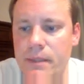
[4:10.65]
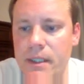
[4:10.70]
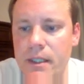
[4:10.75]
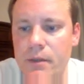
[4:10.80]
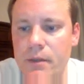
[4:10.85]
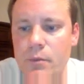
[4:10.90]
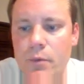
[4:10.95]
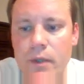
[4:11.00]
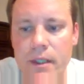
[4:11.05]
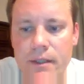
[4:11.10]

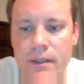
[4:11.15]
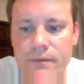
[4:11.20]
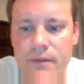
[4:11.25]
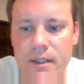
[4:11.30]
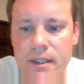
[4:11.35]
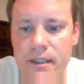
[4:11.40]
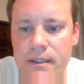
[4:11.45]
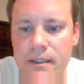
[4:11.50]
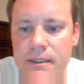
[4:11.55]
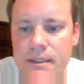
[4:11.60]
get rid of
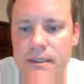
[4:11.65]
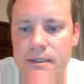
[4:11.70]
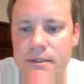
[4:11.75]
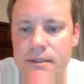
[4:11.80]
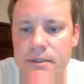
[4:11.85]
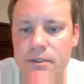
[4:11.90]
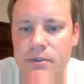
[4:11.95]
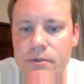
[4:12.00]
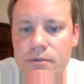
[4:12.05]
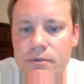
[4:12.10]
these
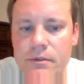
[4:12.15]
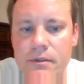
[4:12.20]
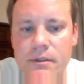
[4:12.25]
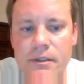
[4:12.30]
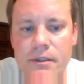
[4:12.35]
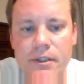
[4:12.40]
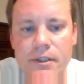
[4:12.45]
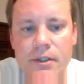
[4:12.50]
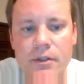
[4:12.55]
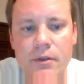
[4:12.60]
so
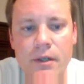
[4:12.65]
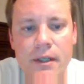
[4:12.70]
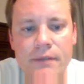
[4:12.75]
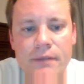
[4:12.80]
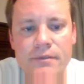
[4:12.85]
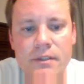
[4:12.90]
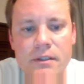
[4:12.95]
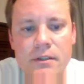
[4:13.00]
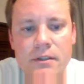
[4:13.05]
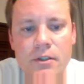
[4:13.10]
you don't
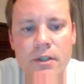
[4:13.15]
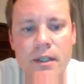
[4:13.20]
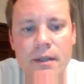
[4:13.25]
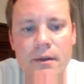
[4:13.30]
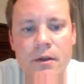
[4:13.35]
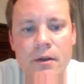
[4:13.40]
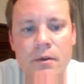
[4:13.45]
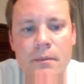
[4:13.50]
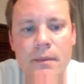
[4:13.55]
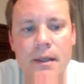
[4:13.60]
have to look at
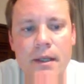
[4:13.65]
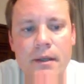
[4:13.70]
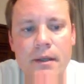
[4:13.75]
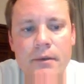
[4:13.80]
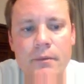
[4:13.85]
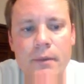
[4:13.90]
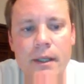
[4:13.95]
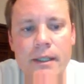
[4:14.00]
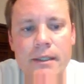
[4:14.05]
all my